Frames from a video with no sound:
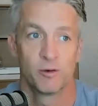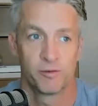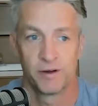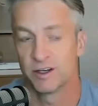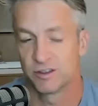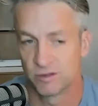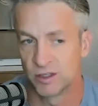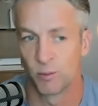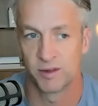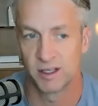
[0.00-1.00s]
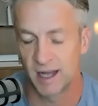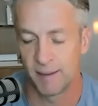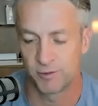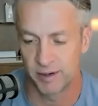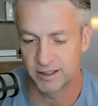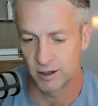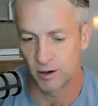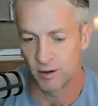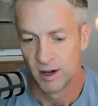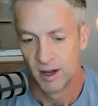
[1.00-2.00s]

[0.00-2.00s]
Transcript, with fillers: You'll finish somewhere in the top three. So,